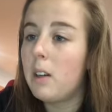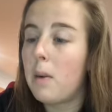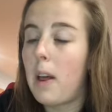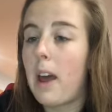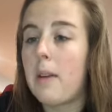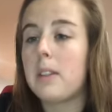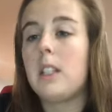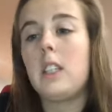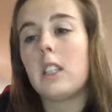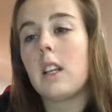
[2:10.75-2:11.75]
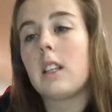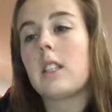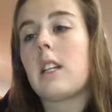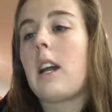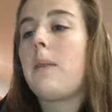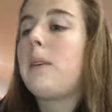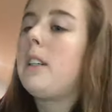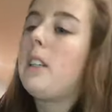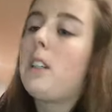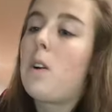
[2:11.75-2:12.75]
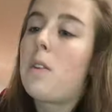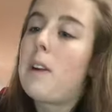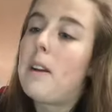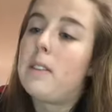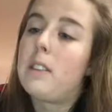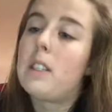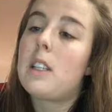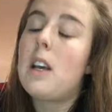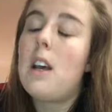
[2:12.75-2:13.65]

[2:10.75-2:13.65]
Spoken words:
While I was teaching the lesson, I would go around,